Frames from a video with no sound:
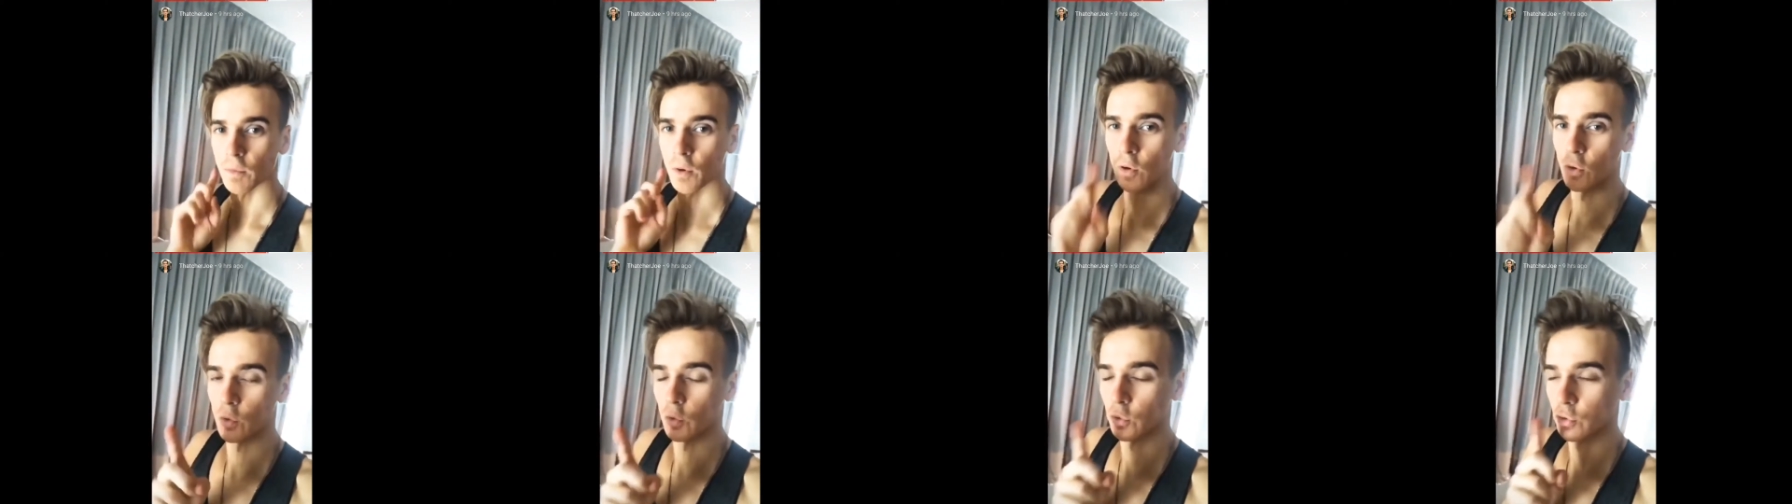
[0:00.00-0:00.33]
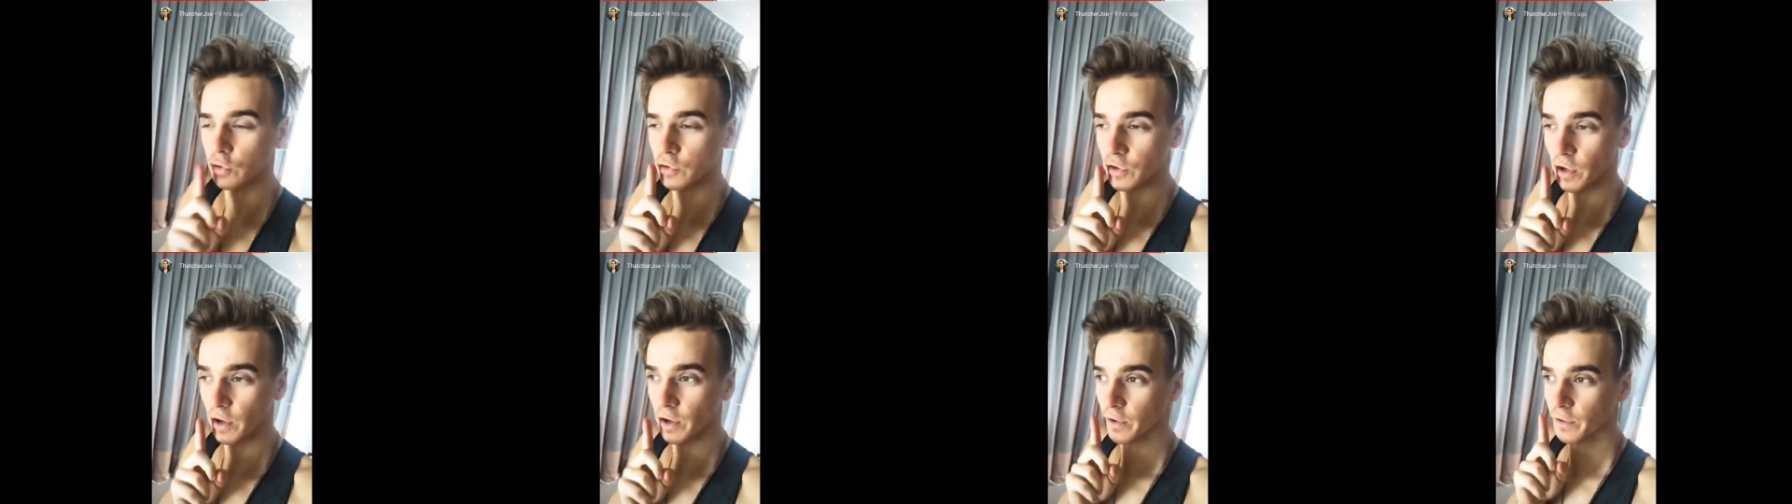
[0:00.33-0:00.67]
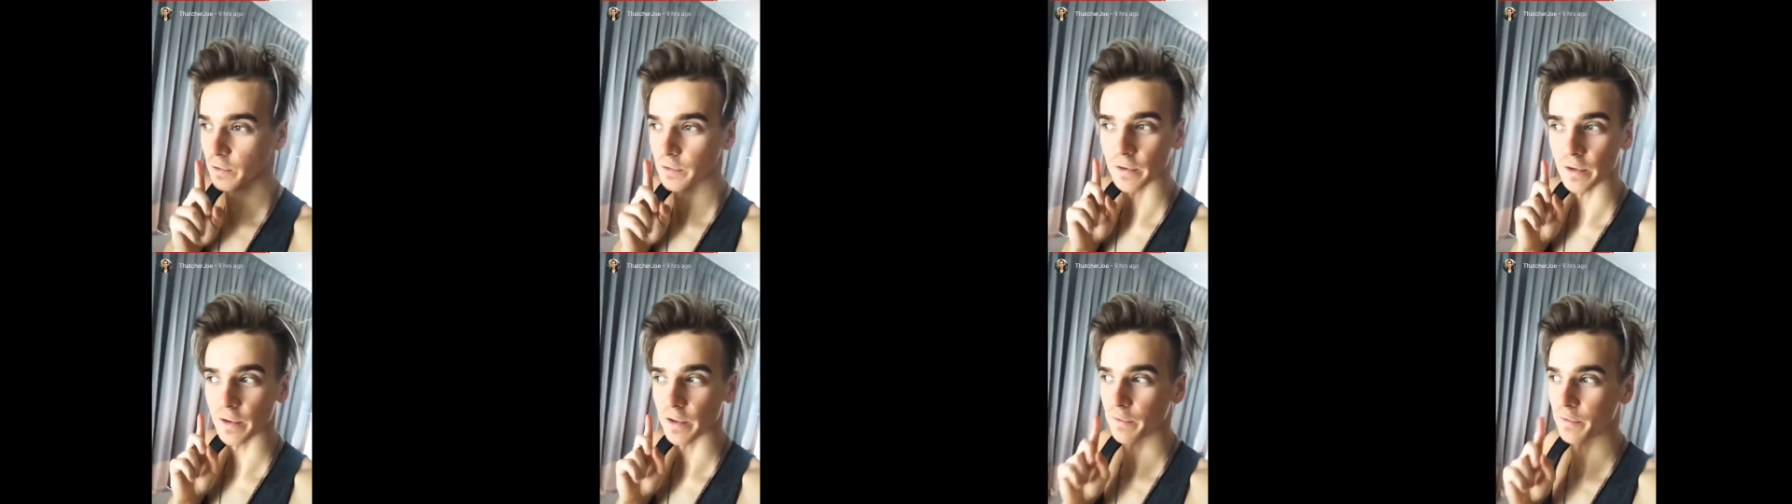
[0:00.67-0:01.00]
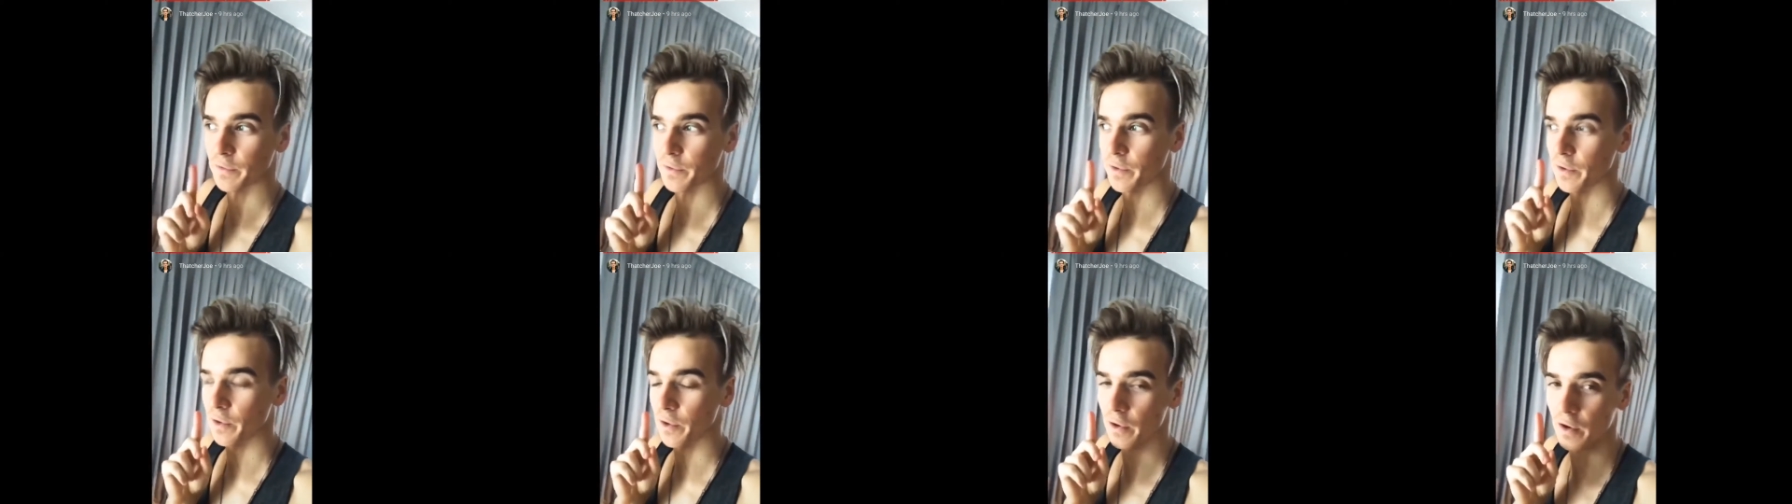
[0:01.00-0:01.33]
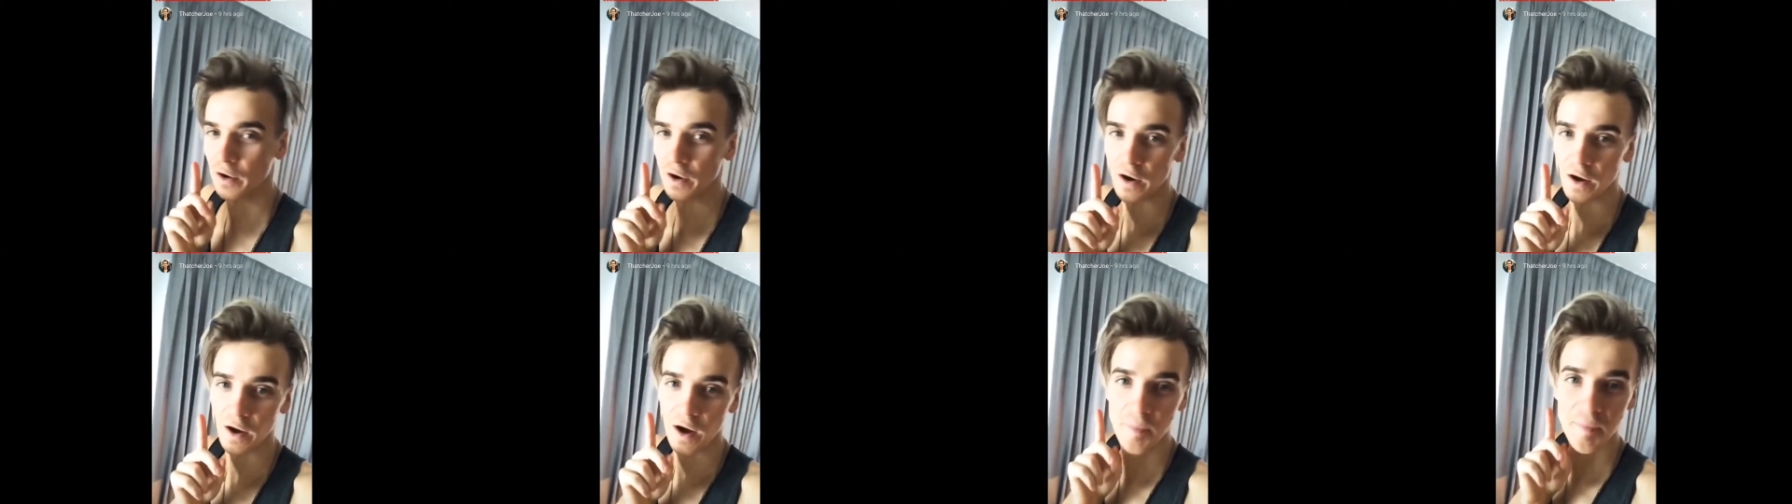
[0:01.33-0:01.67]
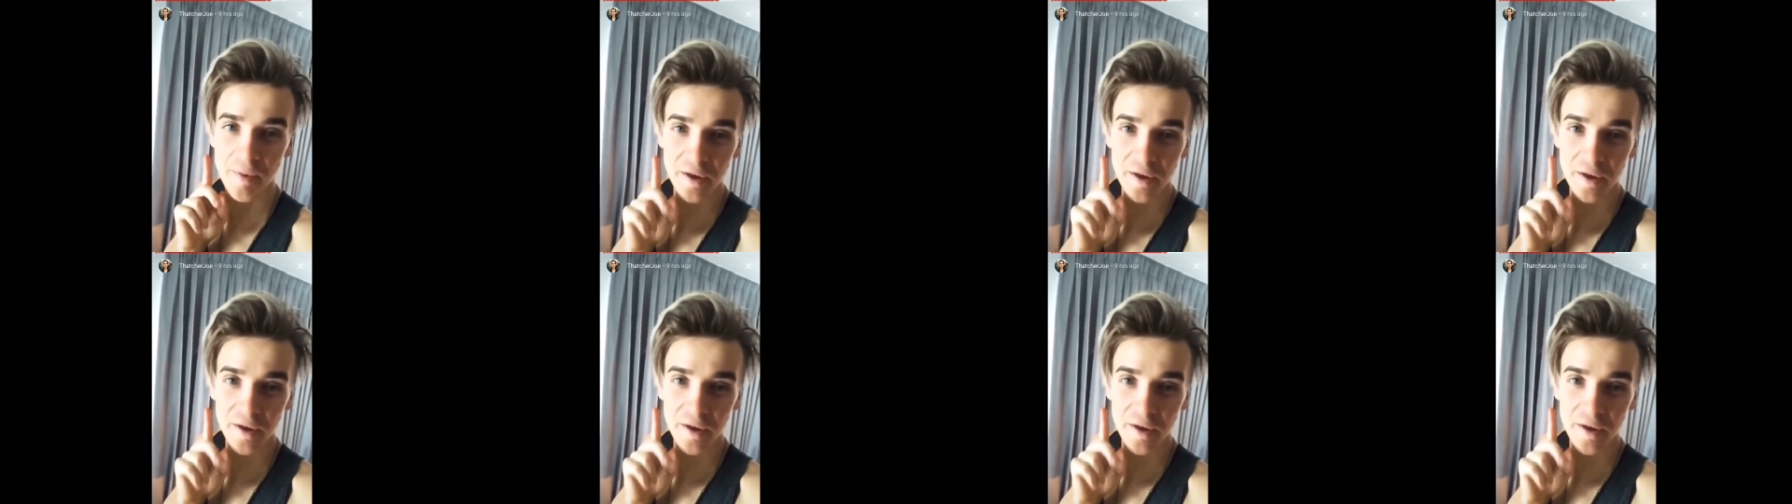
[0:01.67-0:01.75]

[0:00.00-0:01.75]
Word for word: but also if you're a